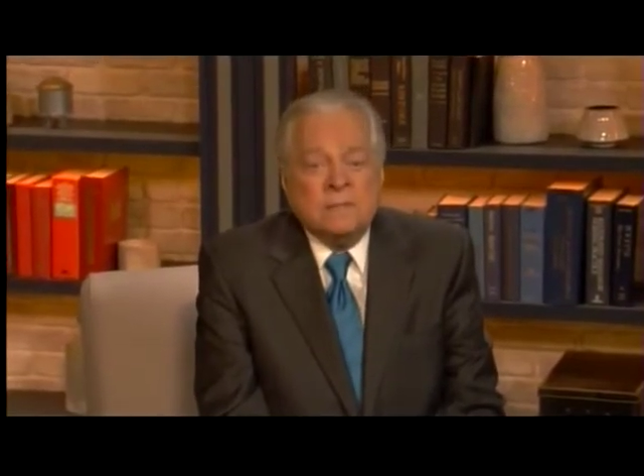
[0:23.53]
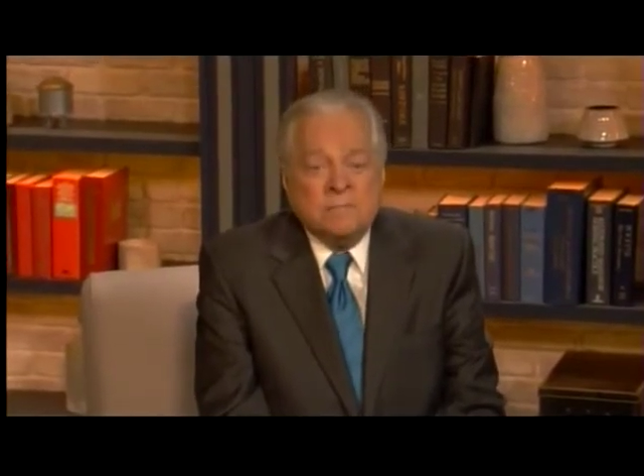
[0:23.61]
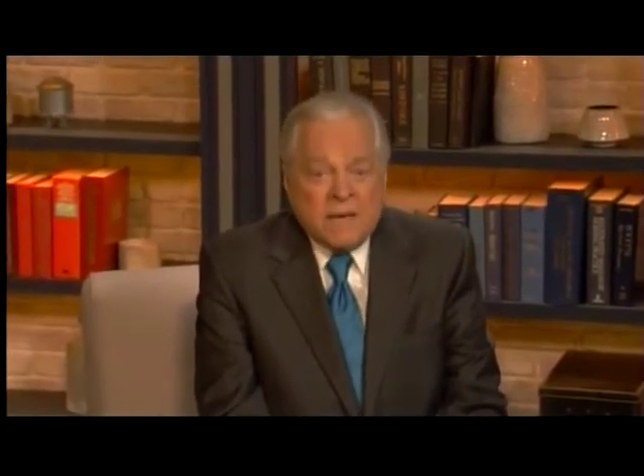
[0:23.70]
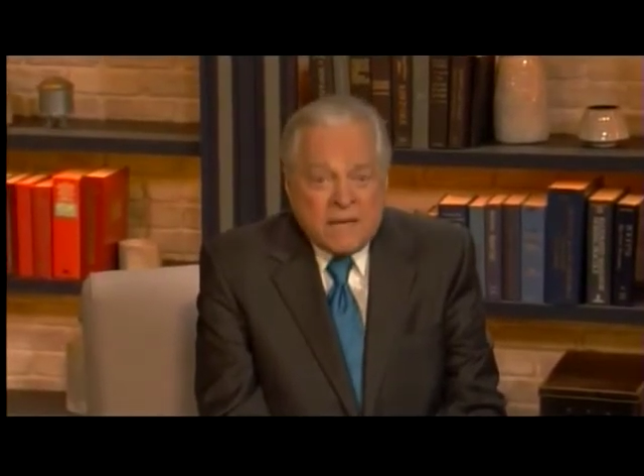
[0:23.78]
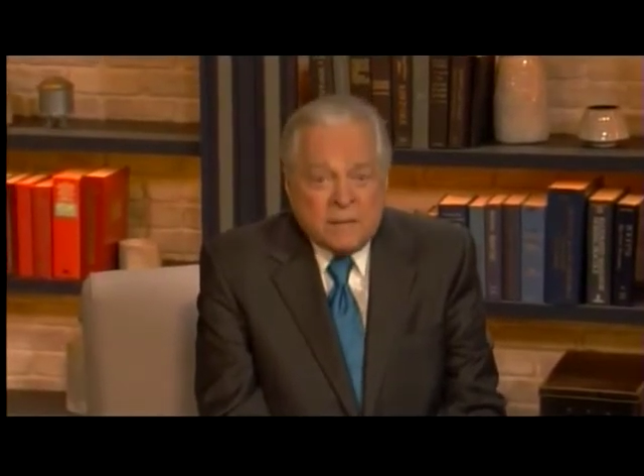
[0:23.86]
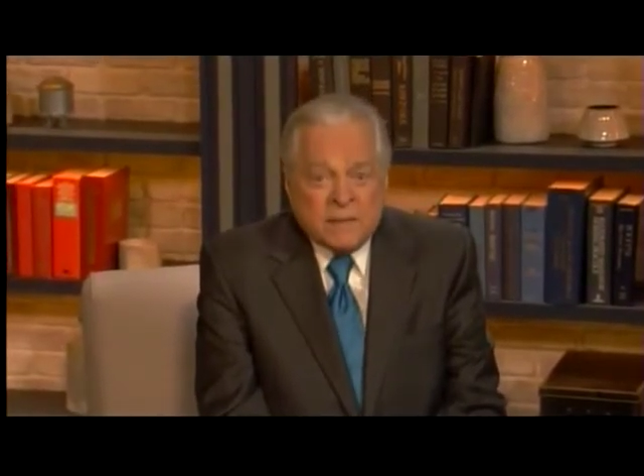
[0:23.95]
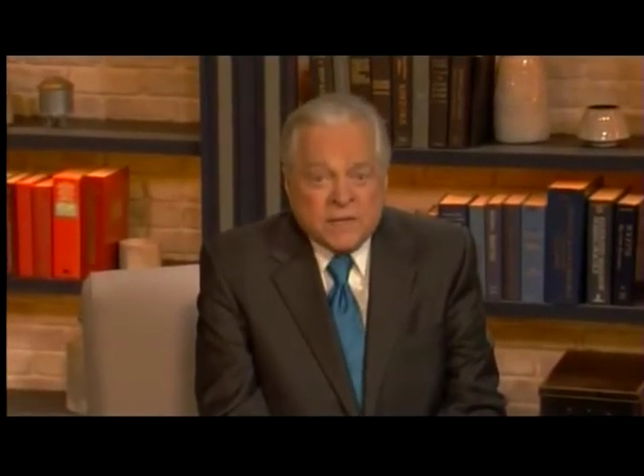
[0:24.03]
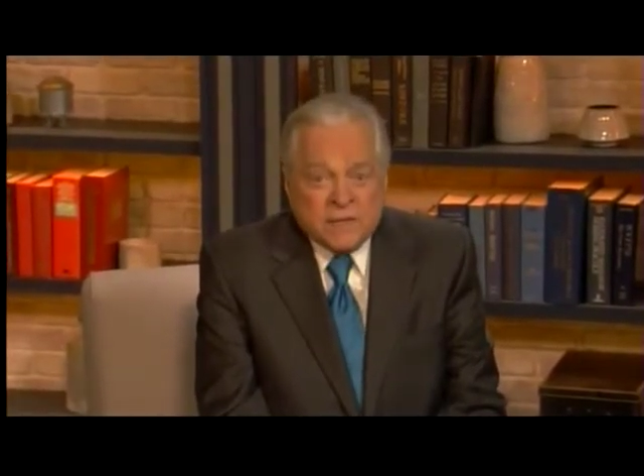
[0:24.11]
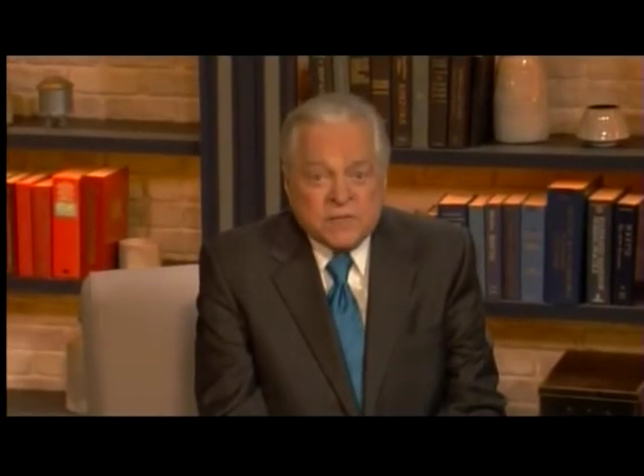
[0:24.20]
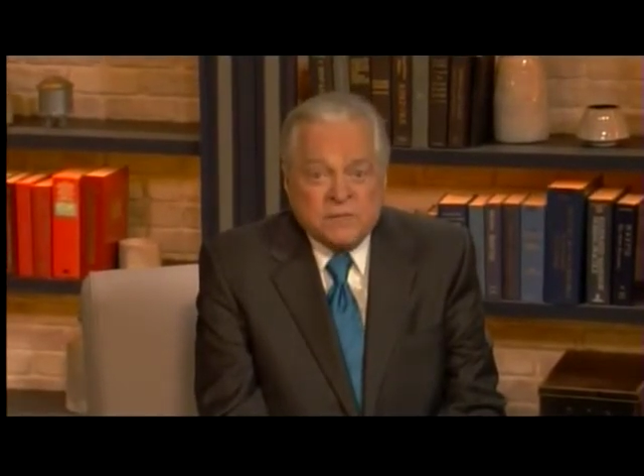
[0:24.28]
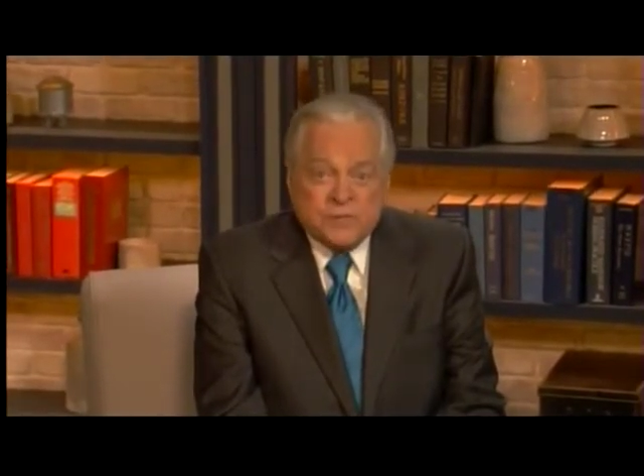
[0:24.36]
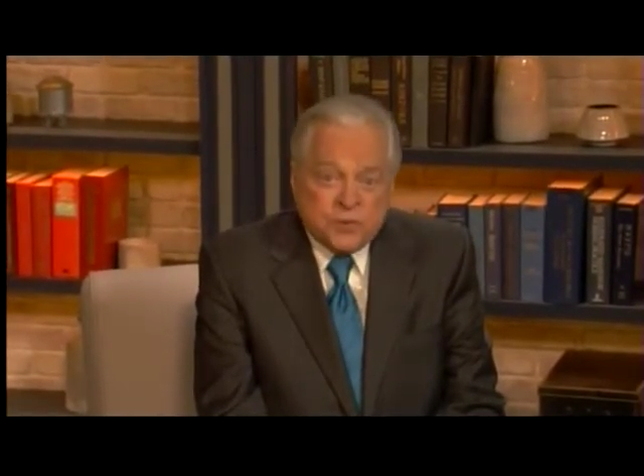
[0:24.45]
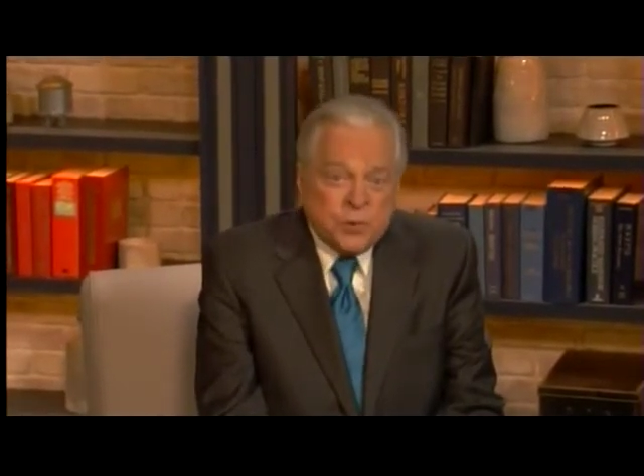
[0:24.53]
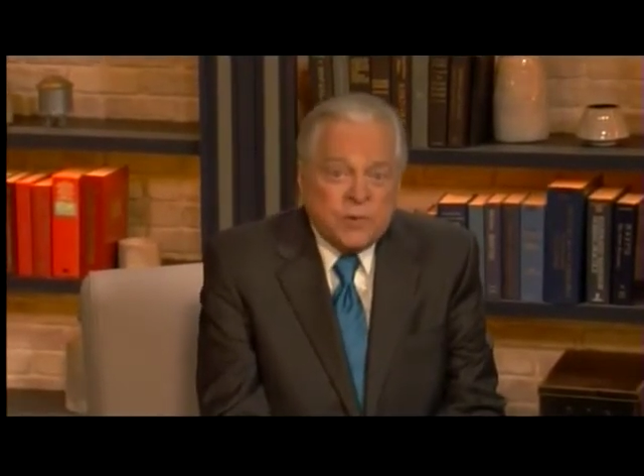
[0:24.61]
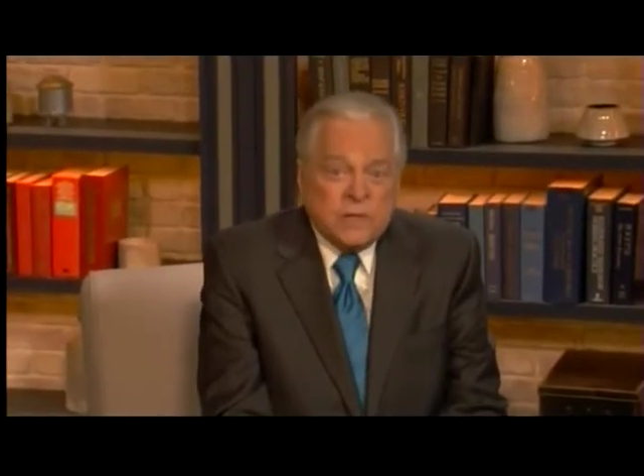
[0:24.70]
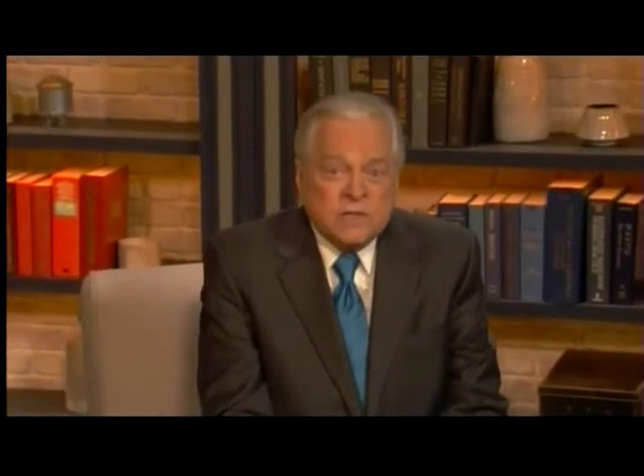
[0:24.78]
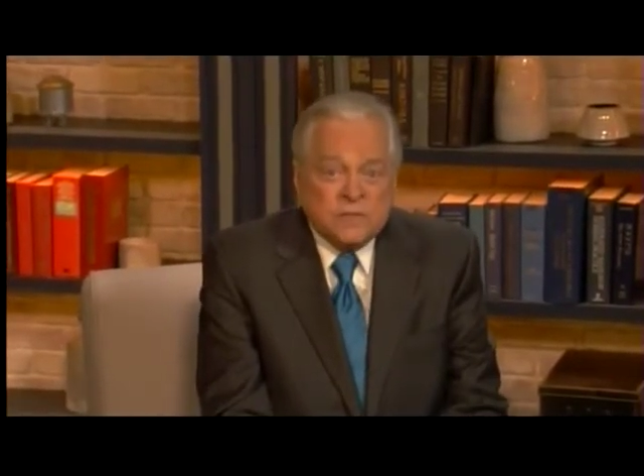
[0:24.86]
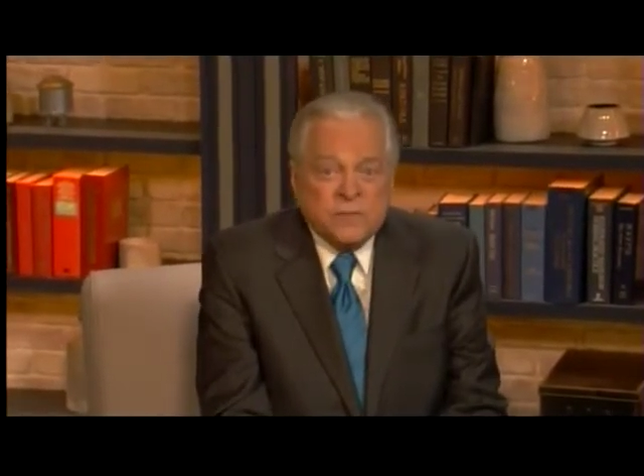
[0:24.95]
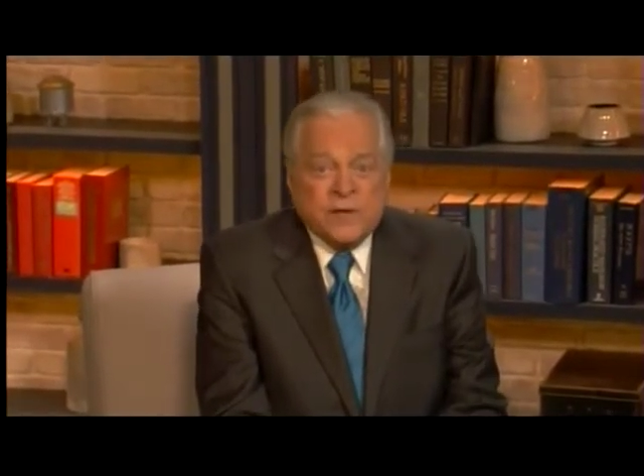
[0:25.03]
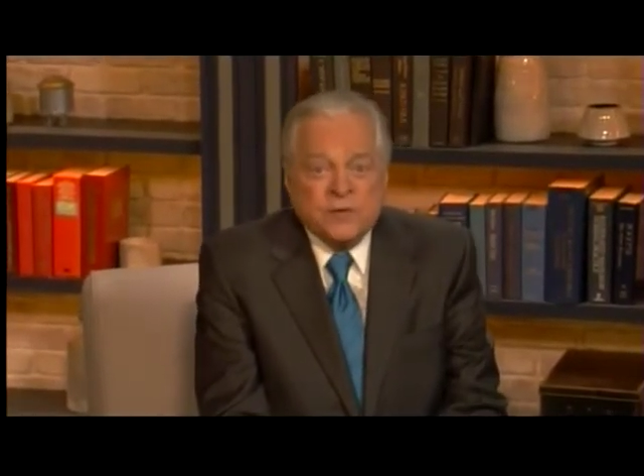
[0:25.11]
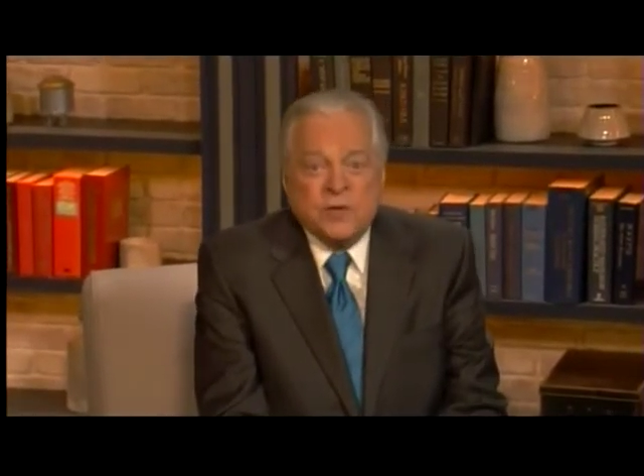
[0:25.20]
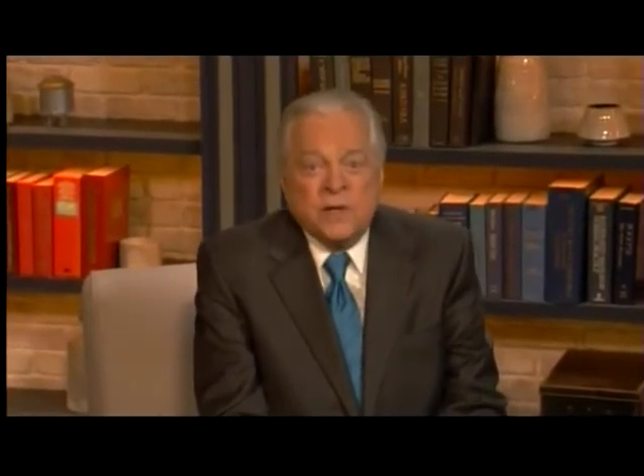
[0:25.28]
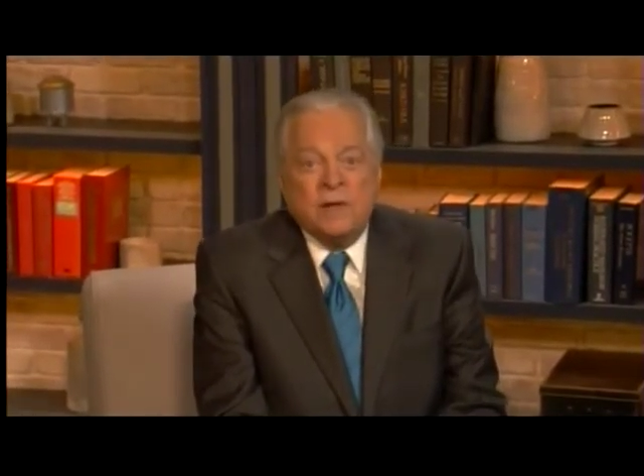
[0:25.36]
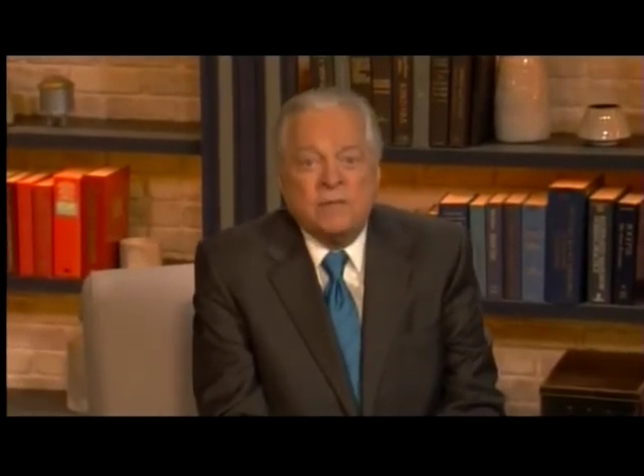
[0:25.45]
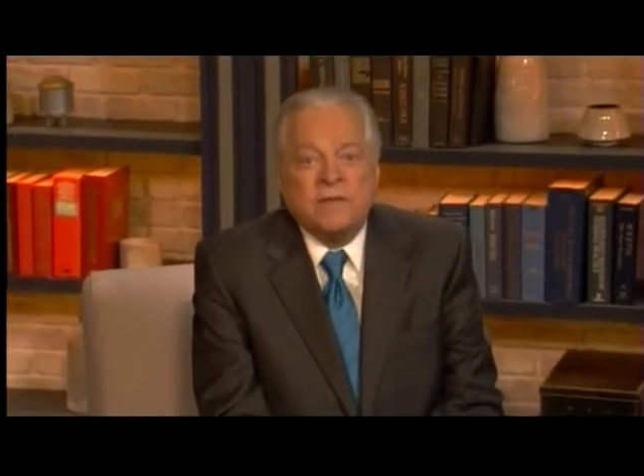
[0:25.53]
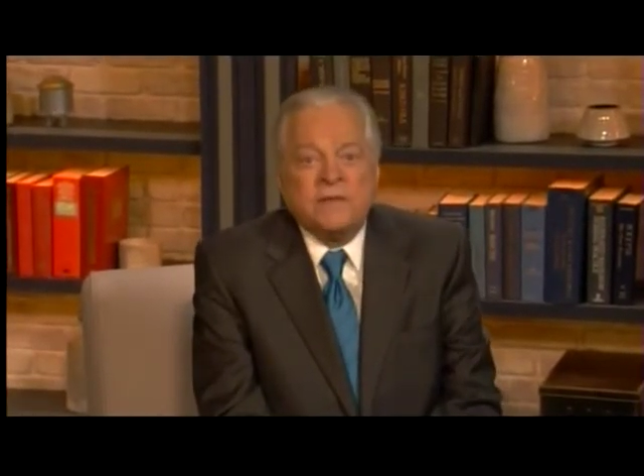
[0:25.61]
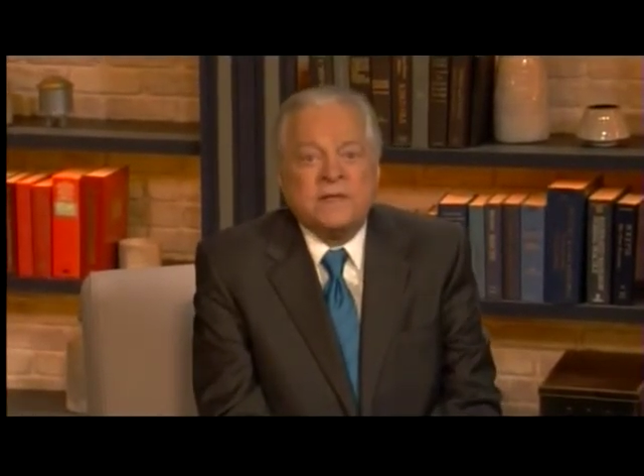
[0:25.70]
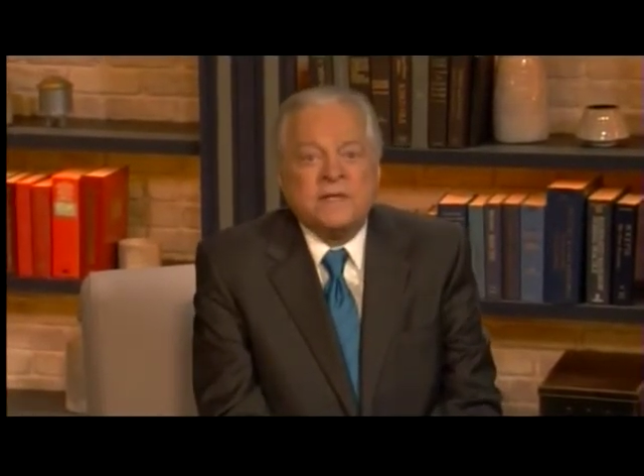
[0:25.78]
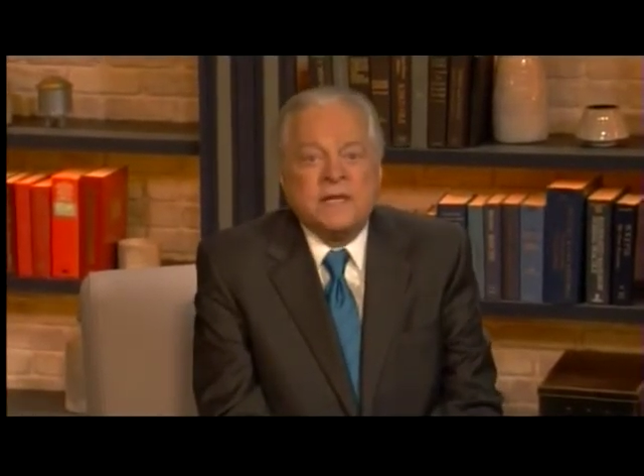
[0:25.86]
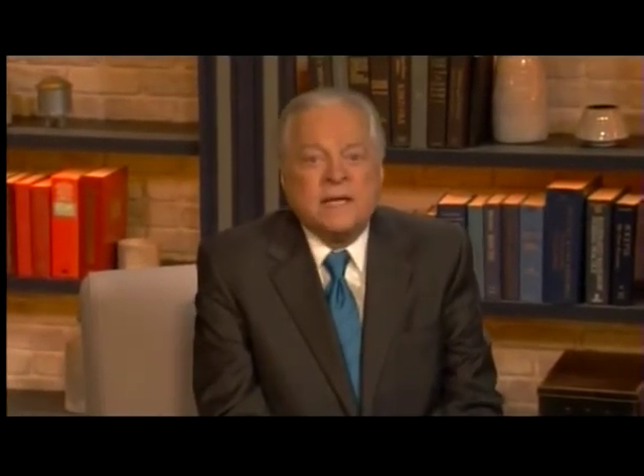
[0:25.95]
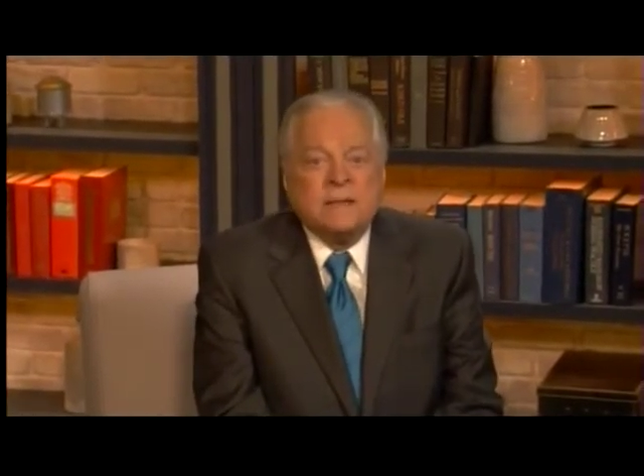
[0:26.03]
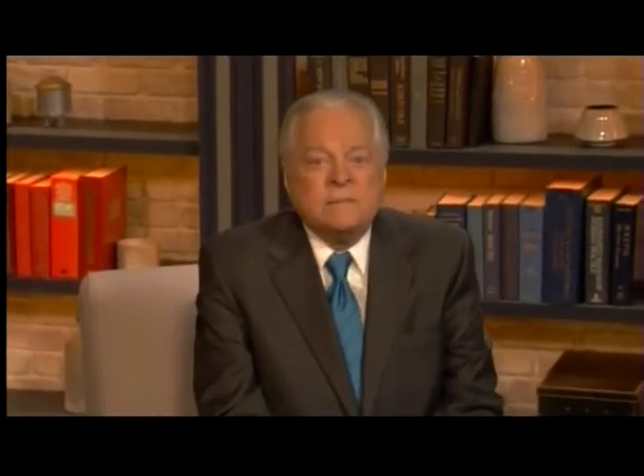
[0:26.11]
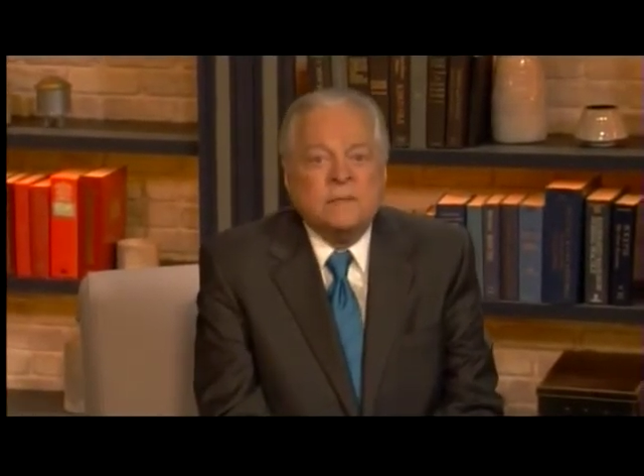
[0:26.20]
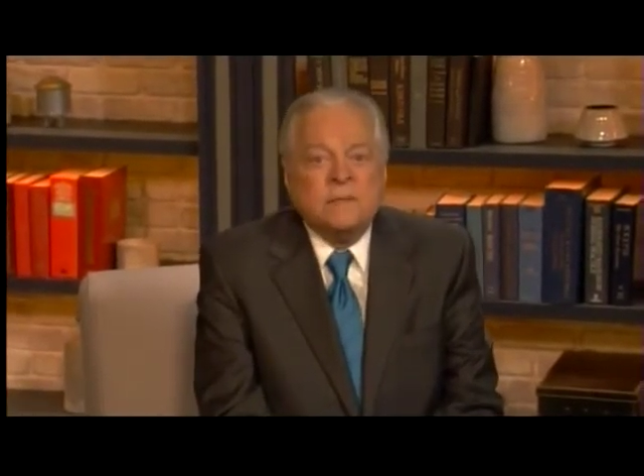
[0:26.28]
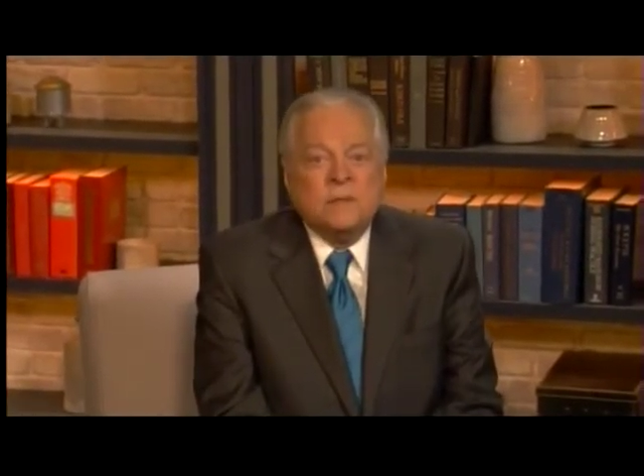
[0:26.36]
mainly because of Judy's fragile health at the time,